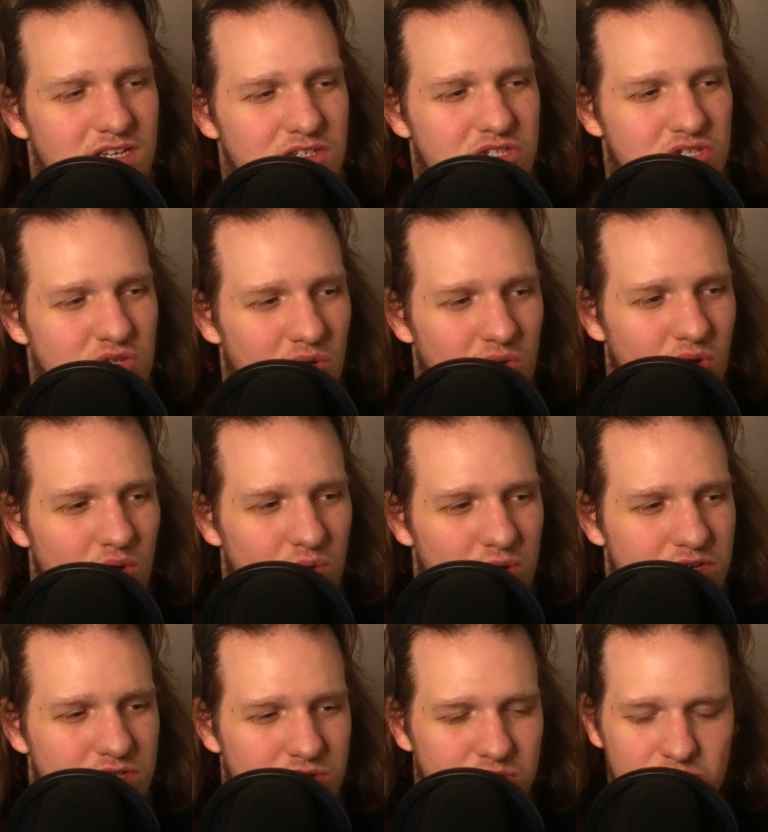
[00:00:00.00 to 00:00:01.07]
a solo
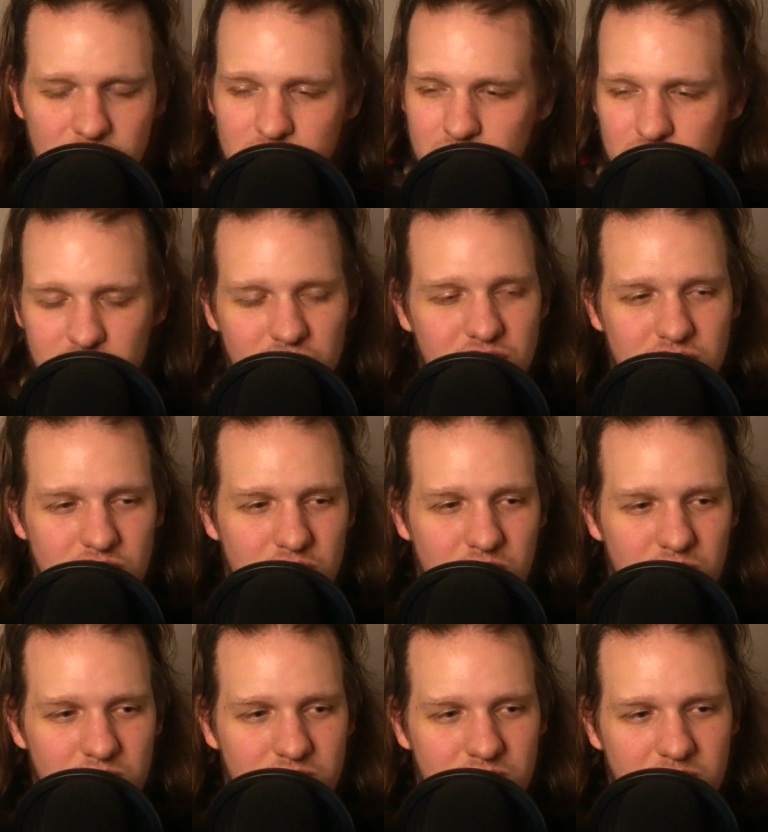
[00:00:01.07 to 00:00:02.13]
restroom where it's just
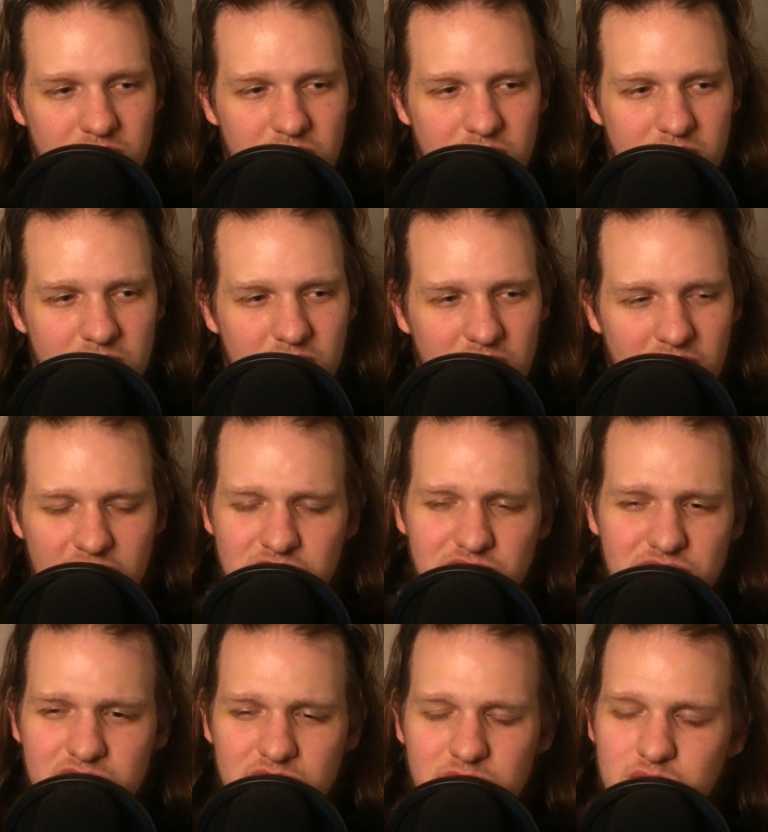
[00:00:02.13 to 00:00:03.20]
you, it's
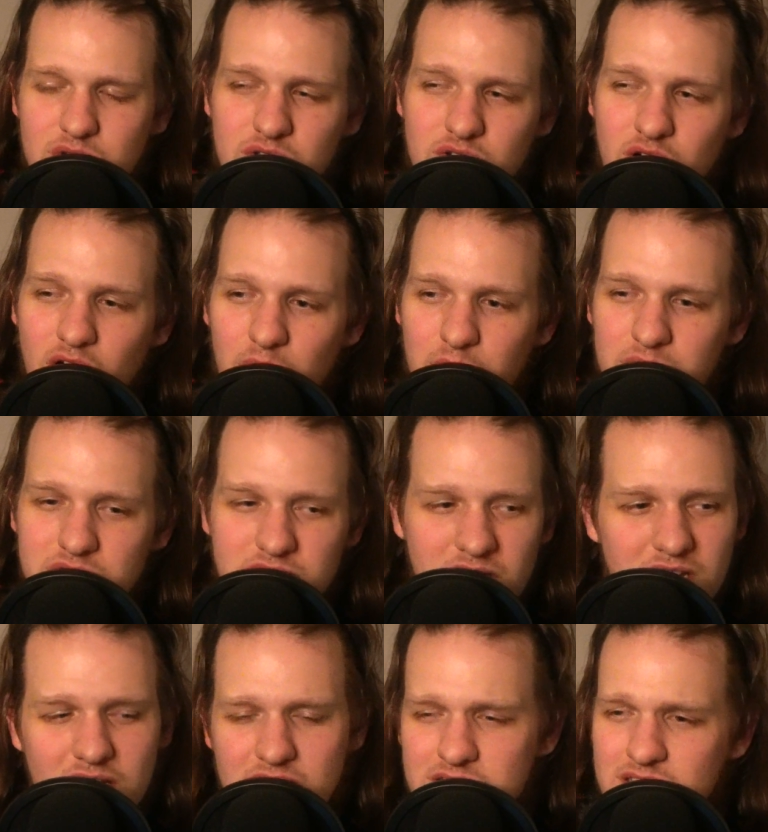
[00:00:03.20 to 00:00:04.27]
just, I will
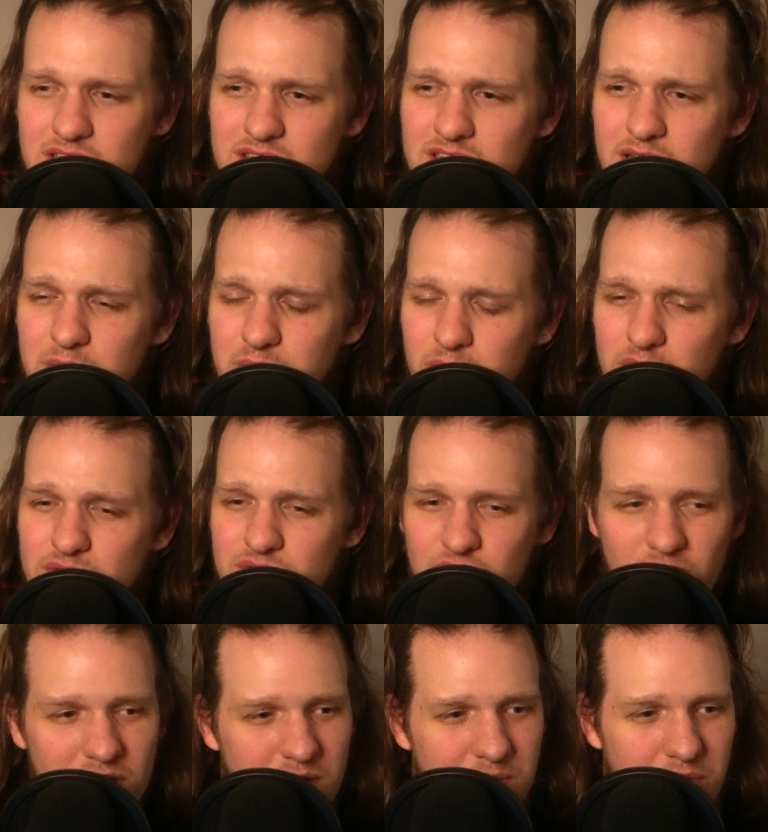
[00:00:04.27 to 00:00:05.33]
say that it seems like most
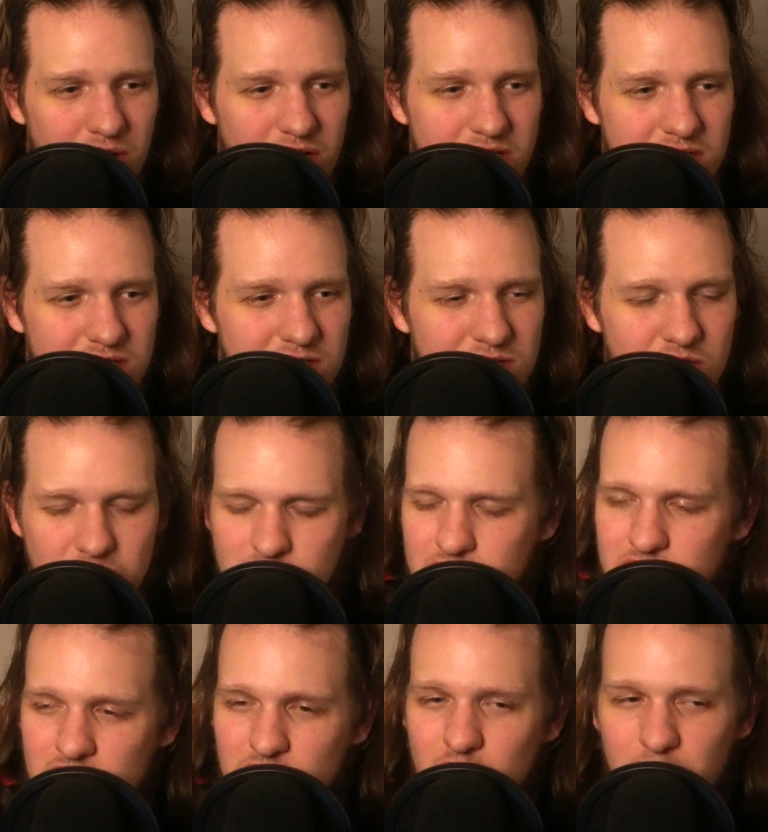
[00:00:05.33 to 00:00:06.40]
fucking places, those
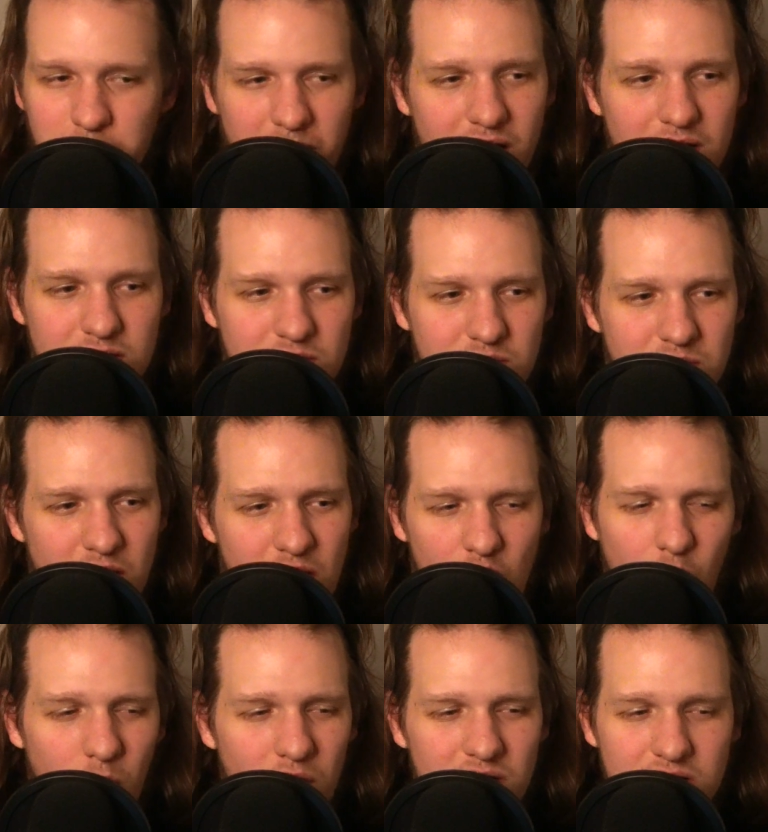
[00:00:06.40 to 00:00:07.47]
single bathroom,
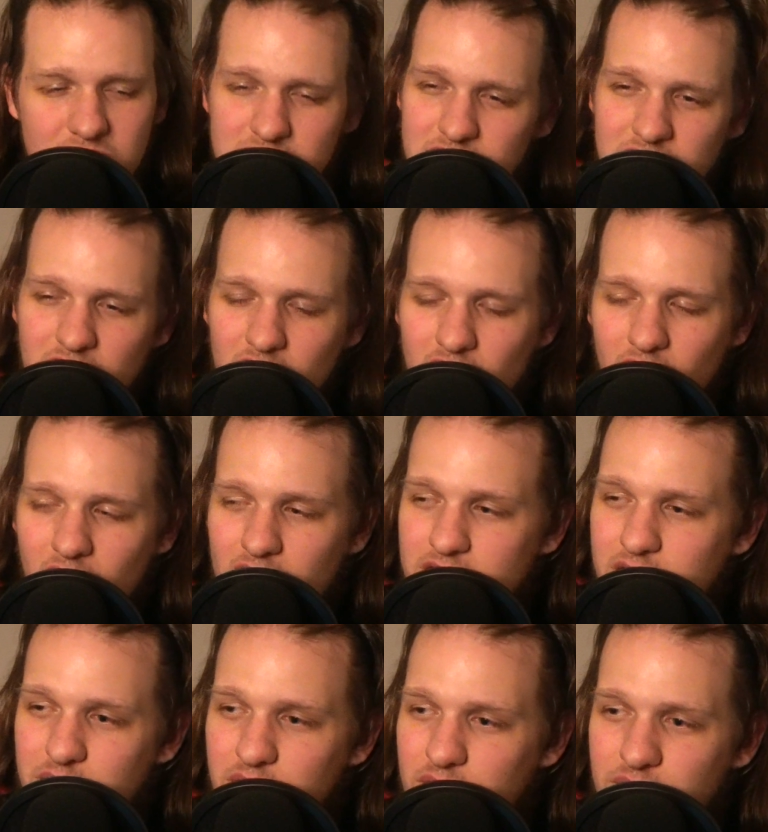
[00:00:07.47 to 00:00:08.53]
why doesn't the
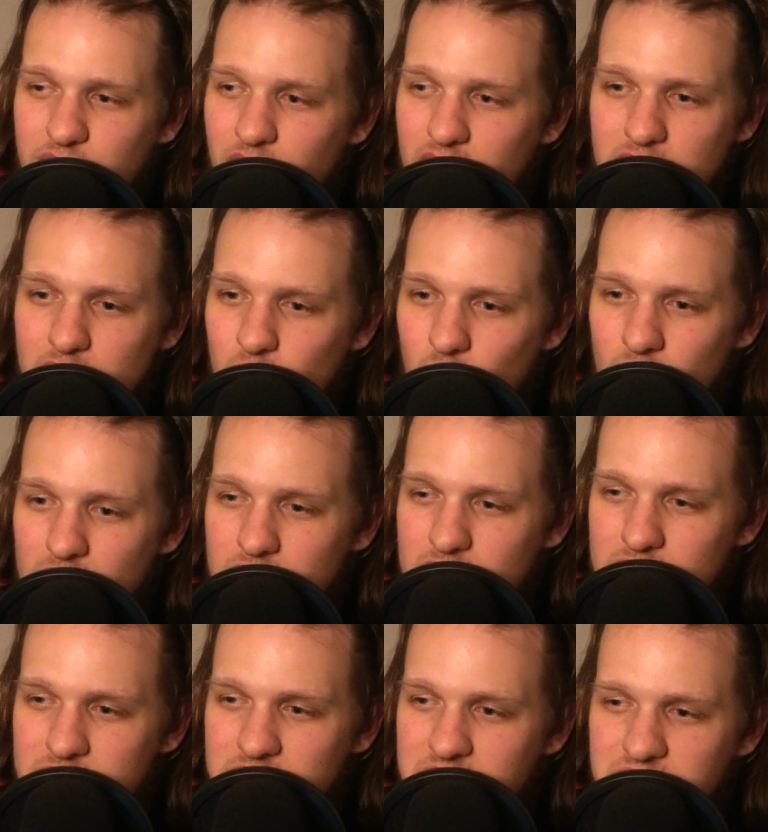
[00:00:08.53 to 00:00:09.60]
lock ever fucking work?